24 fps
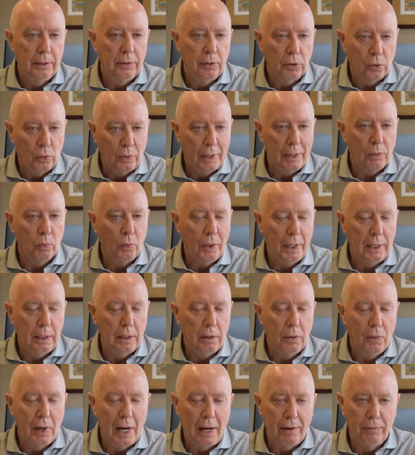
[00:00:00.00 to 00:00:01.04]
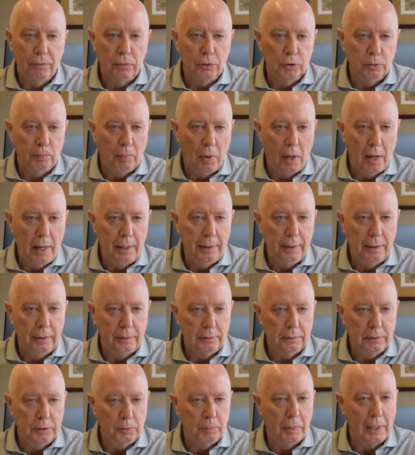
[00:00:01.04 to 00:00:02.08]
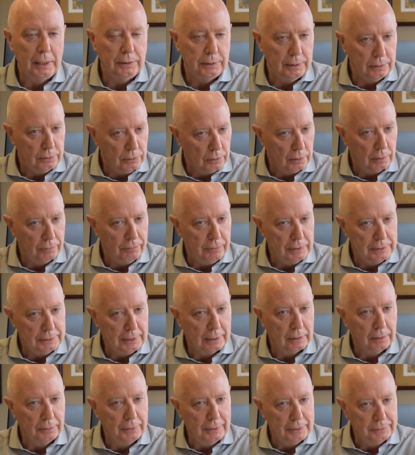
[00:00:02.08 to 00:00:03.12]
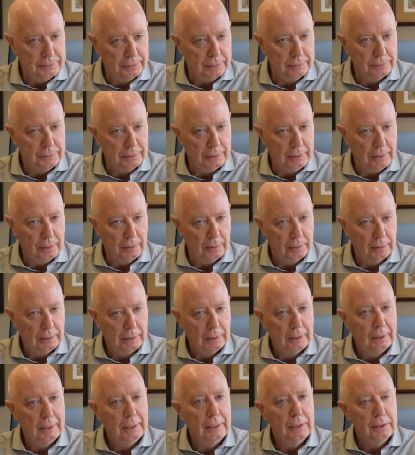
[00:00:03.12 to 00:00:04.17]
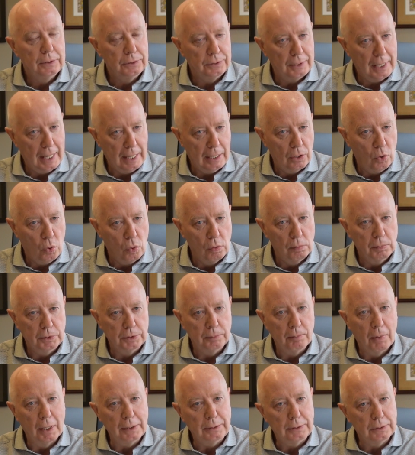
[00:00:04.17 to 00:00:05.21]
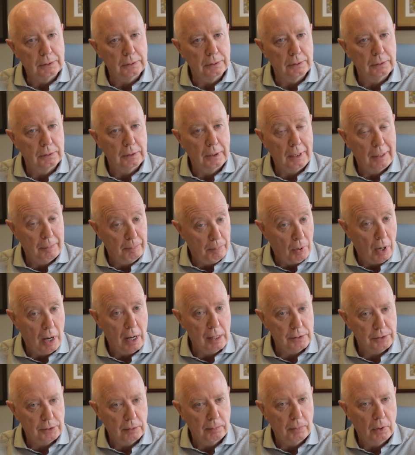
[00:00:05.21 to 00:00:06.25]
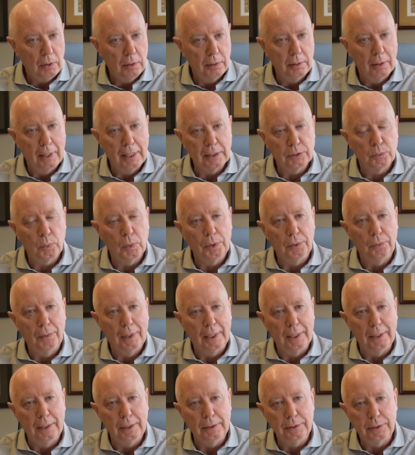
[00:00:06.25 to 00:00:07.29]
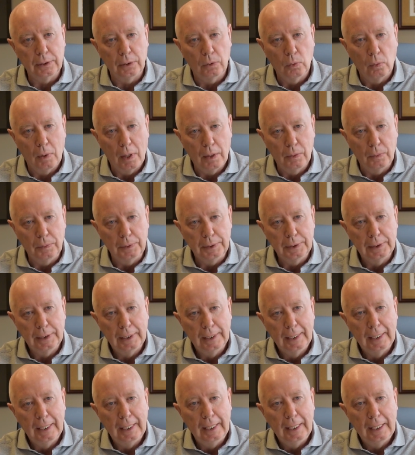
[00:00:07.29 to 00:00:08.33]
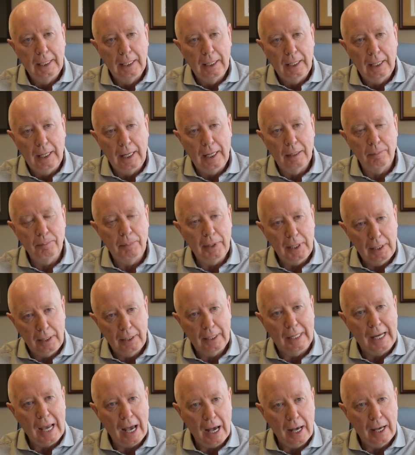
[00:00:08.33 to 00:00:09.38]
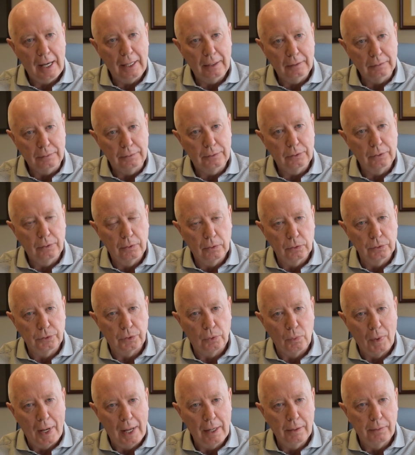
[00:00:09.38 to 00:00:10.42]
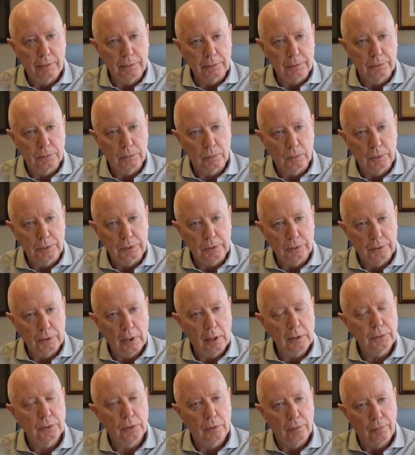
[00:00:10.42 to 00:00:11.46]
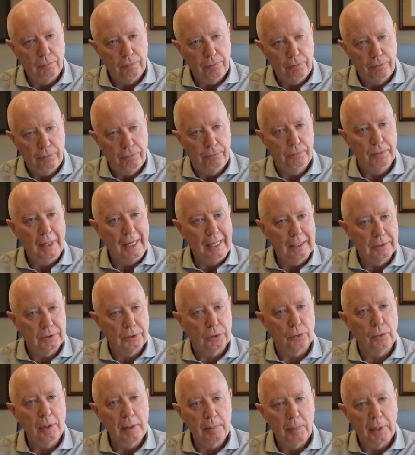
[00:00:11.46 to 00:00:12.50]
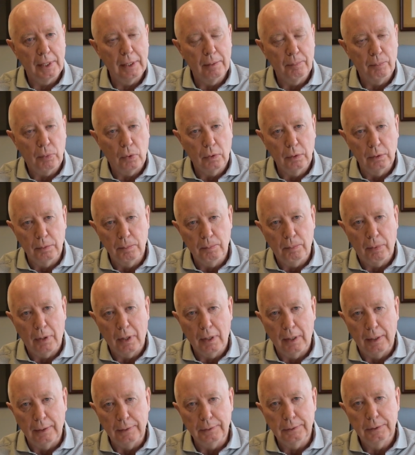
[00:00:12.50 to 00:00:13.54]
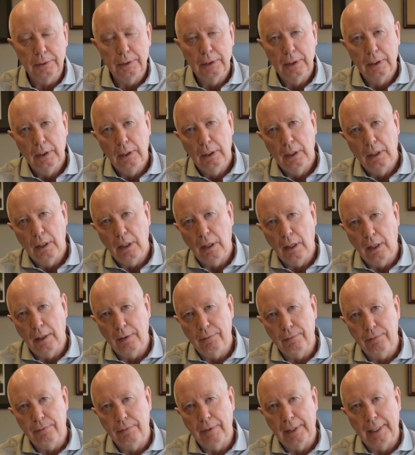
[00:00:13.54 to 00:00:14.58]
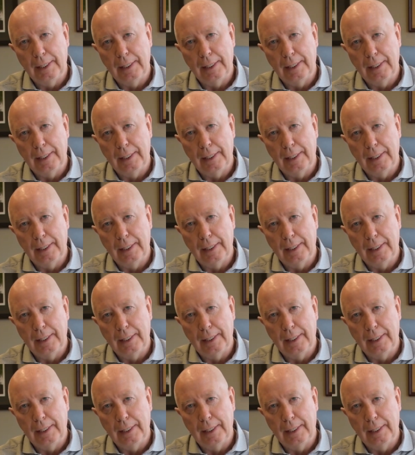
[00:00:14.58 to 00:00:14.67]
the great way you have responded, especially to our physical distancing, staying home as much as possible unless we really need to go out, and being kind to those around us, which is also an extremely important part of